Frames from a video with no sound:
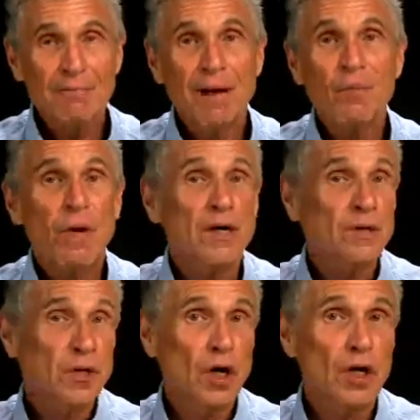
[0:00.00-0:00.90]
by one
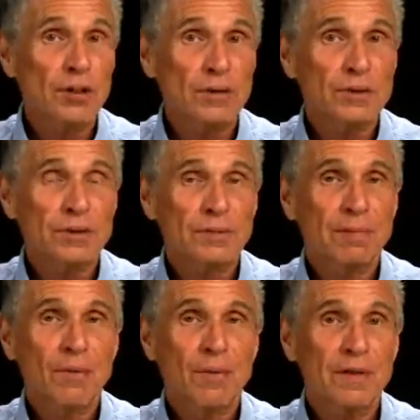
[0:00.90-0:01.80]
of the gods,
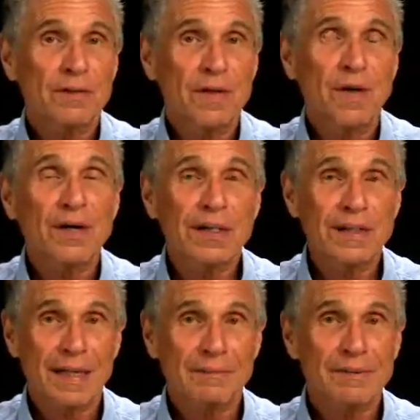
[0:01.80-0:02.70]
by one of the
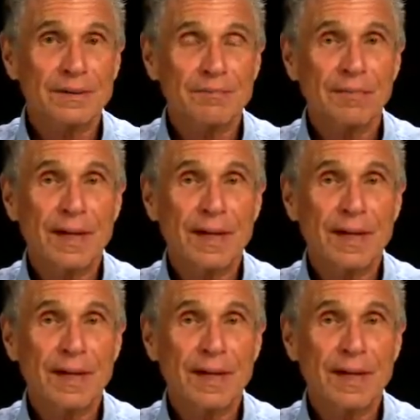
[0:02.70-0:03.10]
archetypes,